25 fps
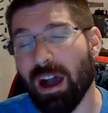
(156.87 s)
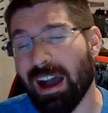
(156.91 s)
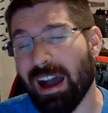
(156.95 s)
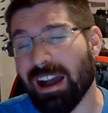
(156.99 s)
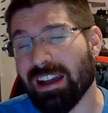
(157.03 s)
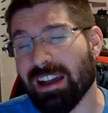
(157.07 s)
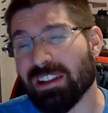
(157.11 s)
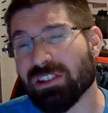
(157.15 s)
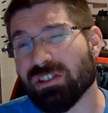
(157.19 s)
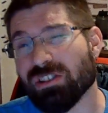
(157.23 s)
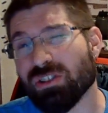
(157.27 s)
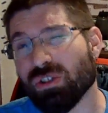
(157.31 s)

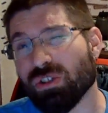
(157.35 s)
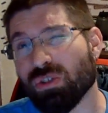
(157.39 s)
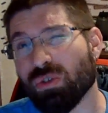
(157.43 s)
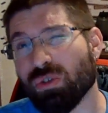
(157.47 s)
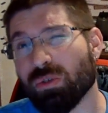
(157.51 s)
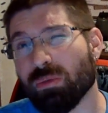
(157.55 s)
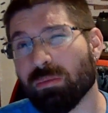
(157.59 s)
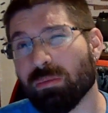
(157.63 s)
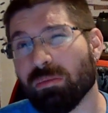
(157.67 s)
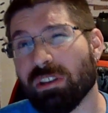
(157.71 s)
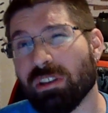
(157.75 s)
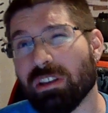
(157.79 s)
I
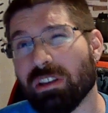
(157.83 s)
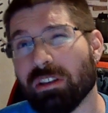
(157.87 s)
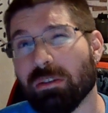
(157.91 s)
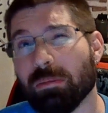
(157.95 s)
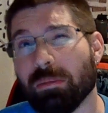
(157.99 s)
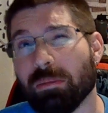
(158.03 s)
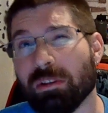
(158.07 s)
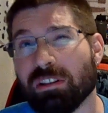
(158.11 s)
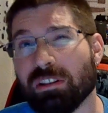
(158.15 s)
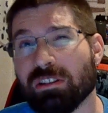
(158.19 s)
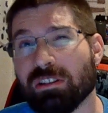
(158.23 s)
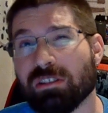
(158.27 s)
assume he
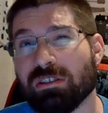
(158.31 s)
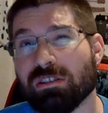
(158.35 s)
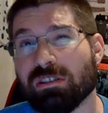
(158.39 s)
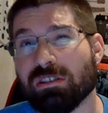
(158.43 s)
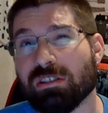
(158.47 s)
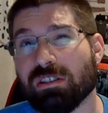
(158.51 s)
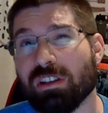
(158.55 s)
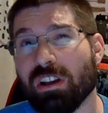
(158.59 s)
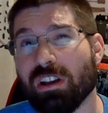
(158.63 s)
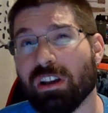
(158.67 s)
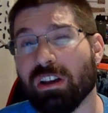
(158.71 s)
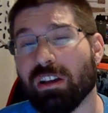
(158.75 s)

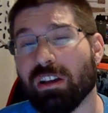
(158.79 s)
means